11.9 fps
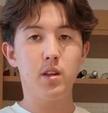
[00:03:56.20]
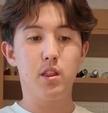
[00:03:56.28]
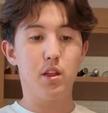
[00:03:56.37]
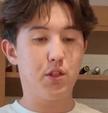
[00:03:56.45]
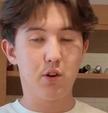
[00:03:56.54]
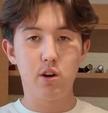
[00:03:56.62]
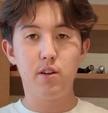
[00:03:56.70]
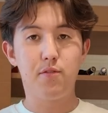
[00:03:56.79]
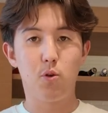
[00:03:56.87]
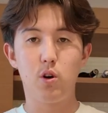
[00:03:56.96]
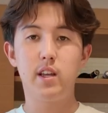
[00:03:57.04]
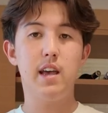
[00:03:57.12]
The 30 to
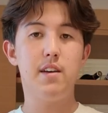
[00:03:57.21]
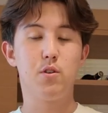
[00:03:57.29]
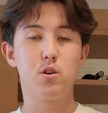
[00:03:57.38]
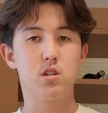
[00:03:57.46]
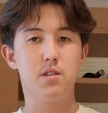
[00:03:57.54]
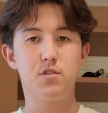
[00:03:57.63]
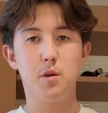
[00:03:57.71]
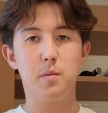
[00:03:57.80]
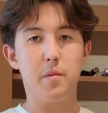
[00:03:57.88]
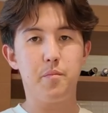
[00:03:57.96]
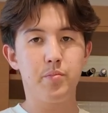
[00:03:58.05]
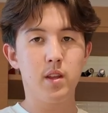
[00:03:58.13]
40K version of
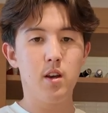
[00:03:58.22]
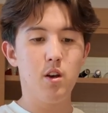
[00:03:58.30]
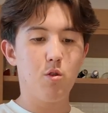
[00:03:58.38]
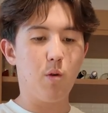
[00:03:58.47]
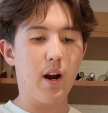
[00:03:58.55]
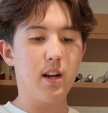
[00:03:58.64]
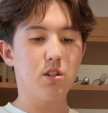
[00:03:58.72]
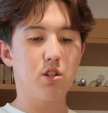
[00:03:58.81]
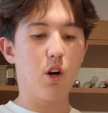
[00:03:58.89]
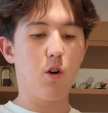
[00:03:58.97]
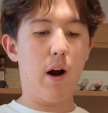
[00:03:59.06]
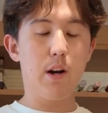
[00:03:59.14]
Jimmy, right?
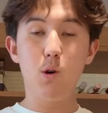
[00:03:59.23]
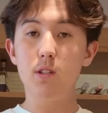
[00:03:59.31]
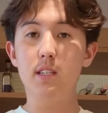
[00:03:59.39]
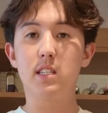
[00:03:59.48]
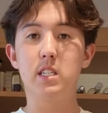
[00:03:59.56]
So I know it's a